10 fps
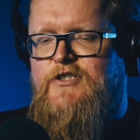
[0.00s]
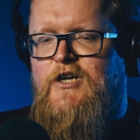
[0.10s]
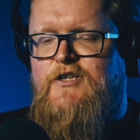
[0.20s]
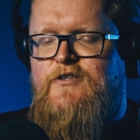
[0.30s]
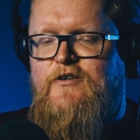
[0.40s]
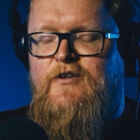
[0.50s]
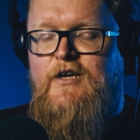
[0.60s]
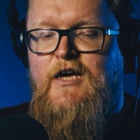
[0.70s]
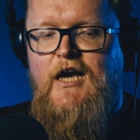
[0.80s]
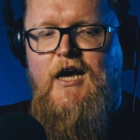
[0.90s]
in Chester,
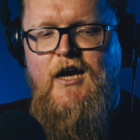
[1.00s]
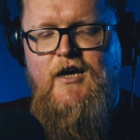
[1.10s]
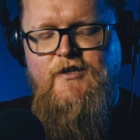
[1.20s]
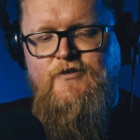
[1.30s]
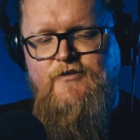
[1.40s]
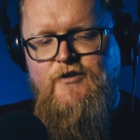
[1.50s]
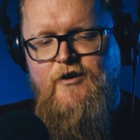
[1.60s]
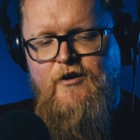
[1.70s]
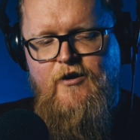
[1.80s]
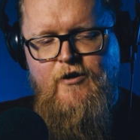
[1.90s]
and
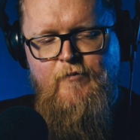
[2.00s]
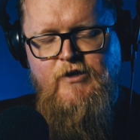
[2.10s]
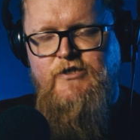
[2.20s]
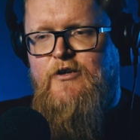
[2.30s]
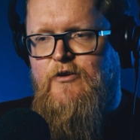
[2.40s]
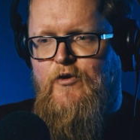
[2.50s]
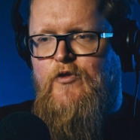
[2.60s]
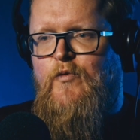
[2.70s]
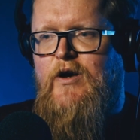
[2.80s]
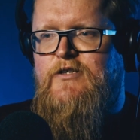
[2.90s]
that's in the
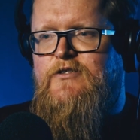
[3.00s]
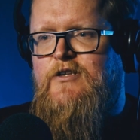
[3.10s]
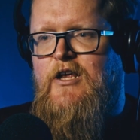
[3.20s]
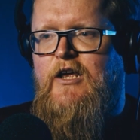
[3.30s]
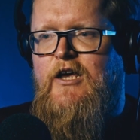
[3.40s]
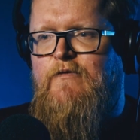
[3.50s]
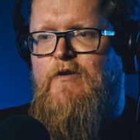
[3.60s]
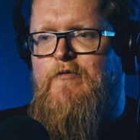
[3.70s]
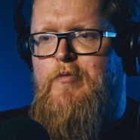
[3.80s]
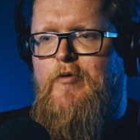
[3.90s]
northwest, near kind
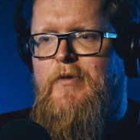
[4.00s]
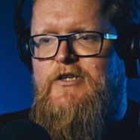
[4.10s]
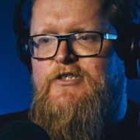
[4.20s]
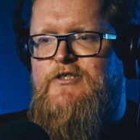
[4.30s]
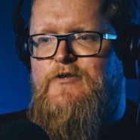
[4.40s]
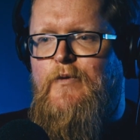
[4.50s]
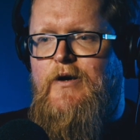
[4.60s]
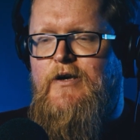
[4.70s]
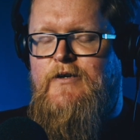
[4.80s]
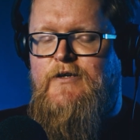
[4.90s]
of Liverpool, Manchester
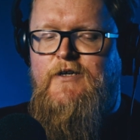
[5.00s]
way.